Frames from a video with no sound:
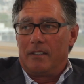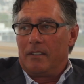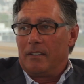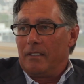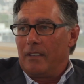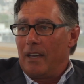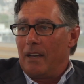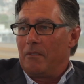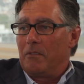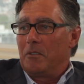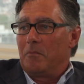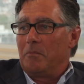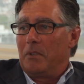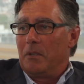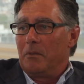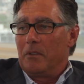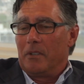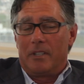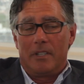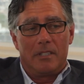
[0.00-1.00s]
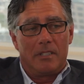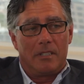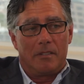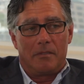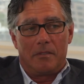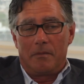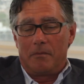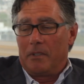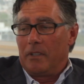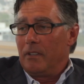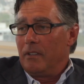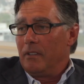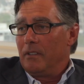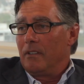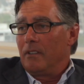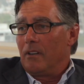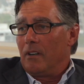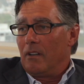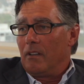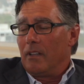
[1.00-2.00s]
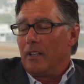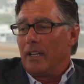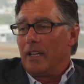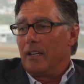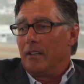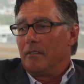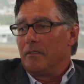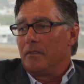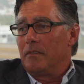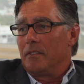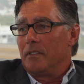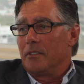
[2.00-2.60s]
That wouldn't be where it is if we didn't all have